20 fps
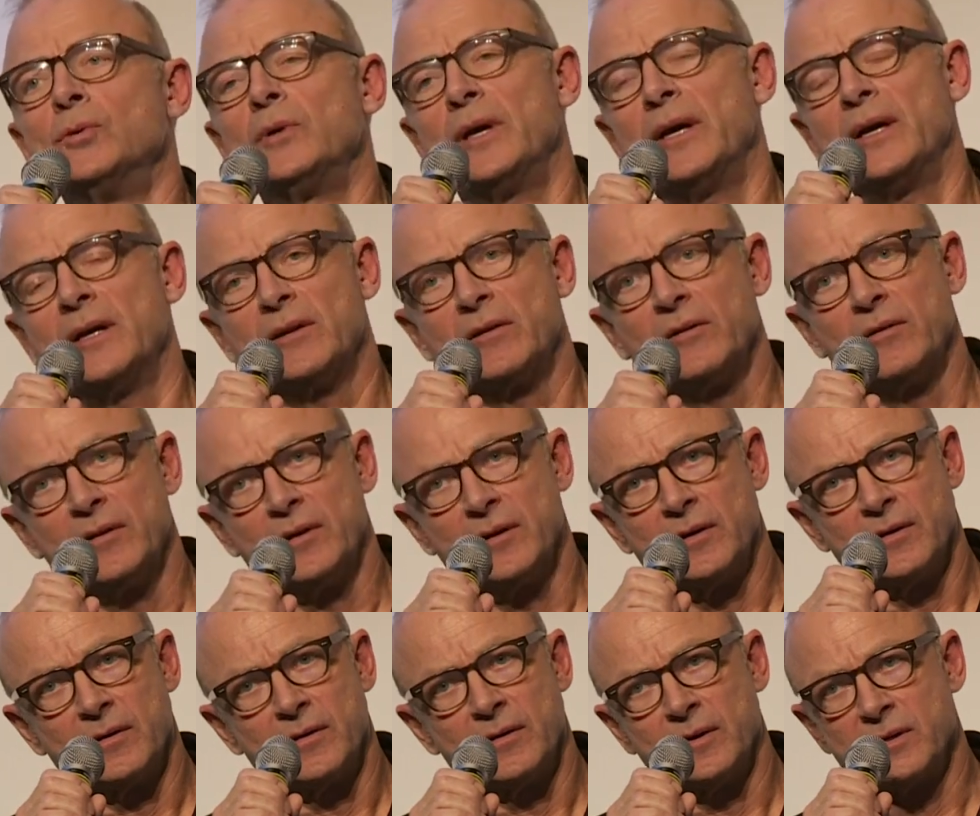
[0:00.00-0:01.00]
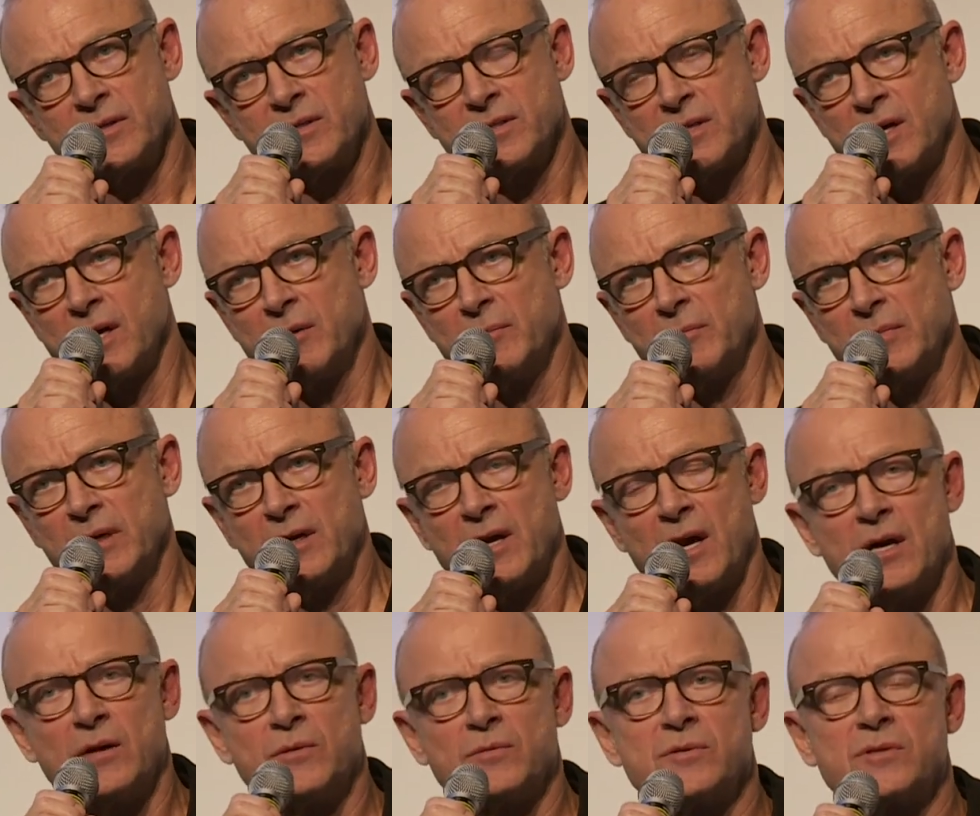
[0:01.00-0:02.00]
and the Sami
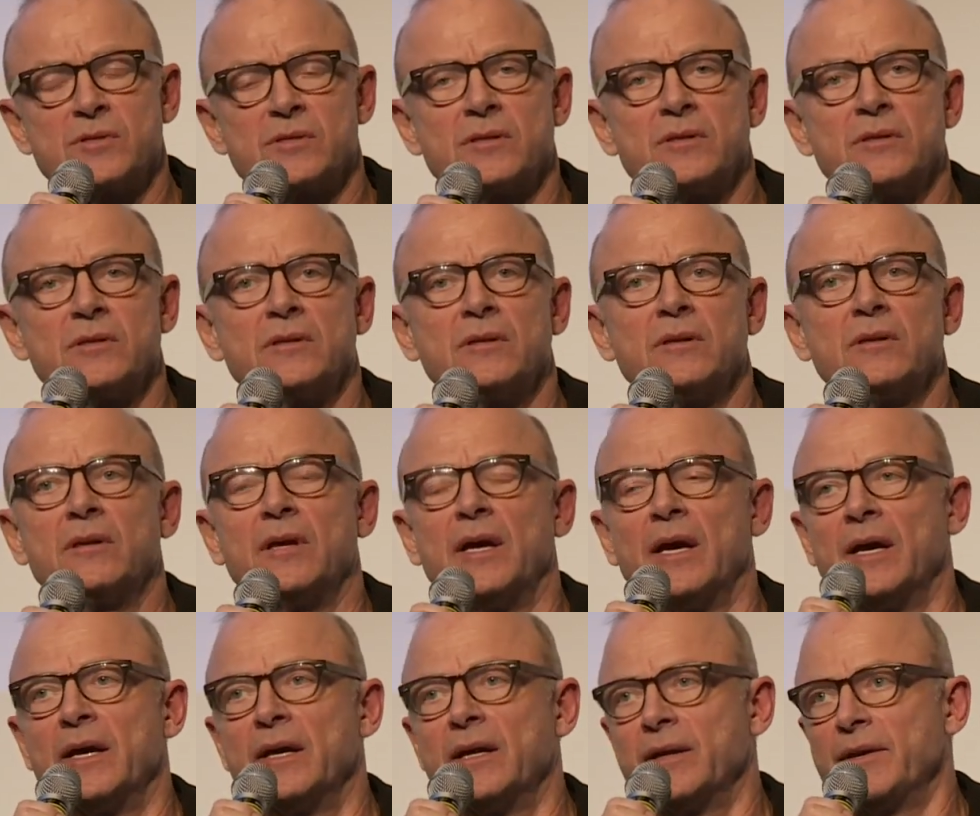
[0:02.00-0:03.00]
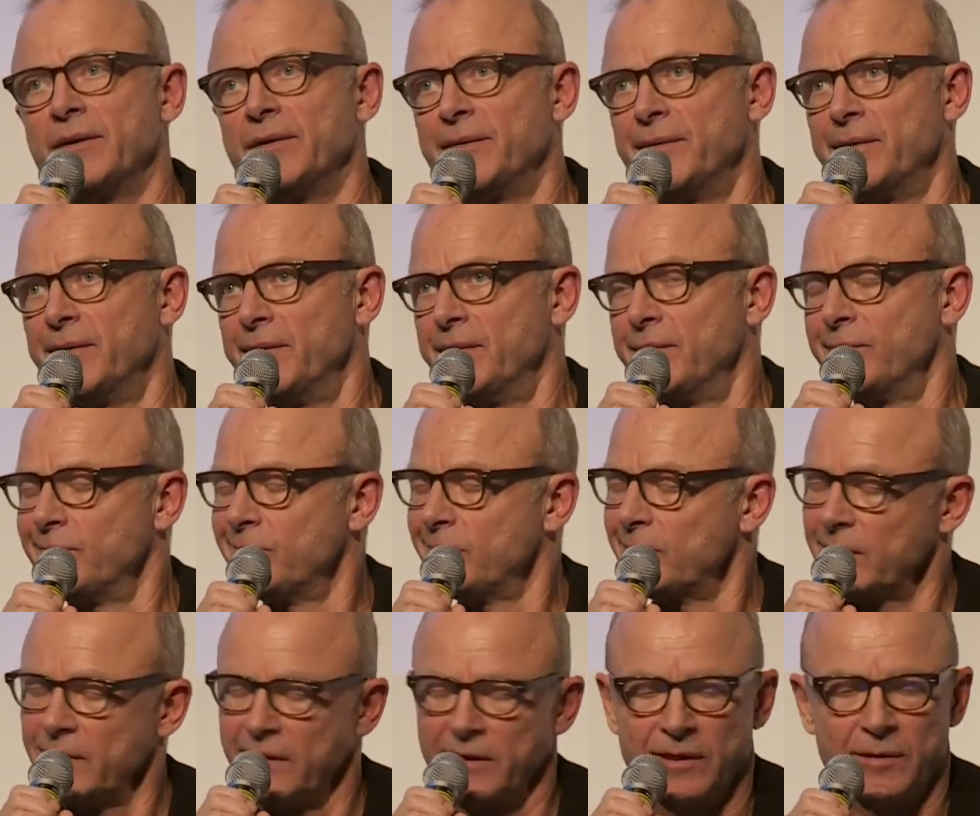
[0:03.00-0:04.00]
Council, and
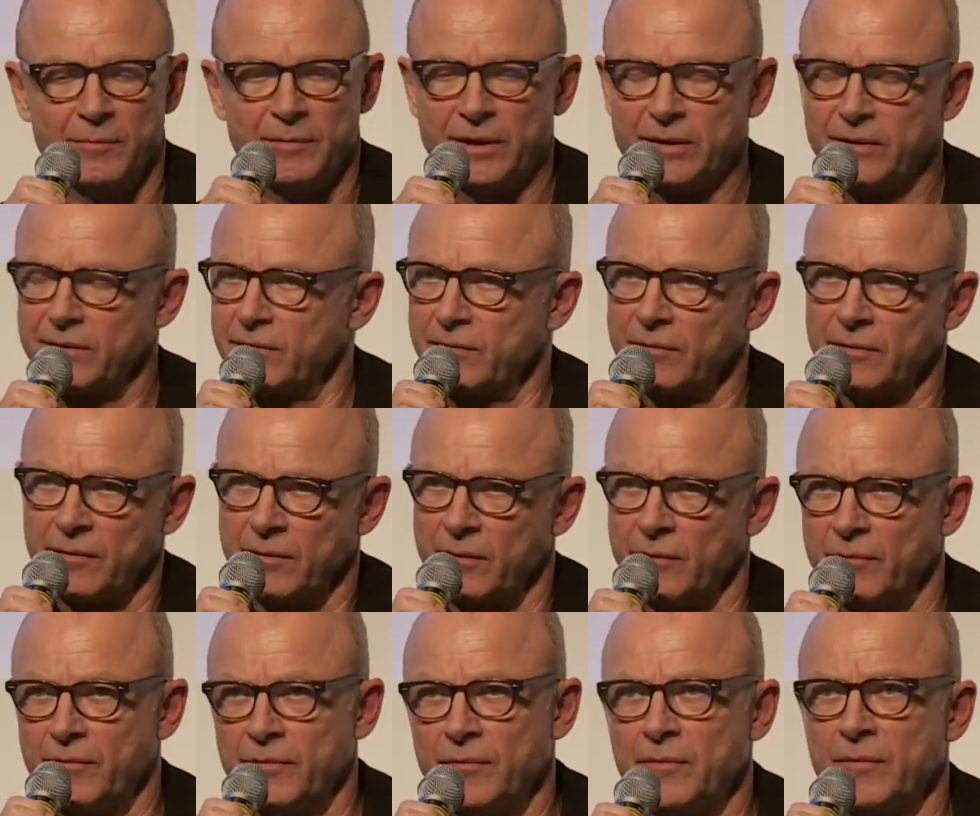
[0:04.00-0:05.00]
a little bit of